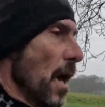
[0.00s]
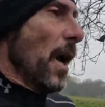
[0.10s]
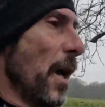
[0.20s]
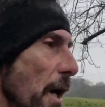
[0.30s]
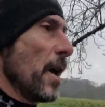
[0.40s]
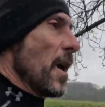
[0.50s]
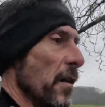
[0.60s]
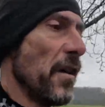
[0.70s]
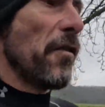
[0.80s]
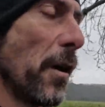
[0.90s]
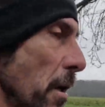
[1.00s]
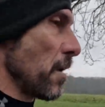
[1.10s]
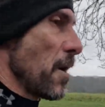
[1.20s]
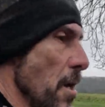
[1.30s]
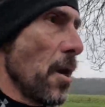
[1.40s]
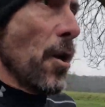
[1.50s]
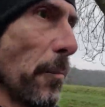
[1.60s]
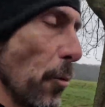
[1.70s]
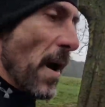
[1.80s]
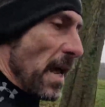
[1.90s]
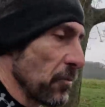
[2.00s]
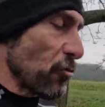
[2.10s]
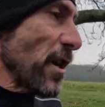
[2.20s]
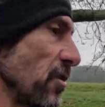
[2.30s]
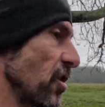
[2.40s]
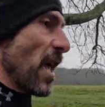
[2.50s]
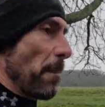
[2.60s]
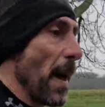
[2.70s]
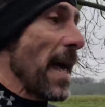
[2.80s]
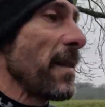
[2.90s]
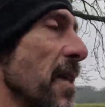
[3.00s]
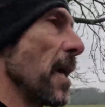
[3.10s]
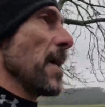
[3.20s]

I never pulled my hamstrings that bad,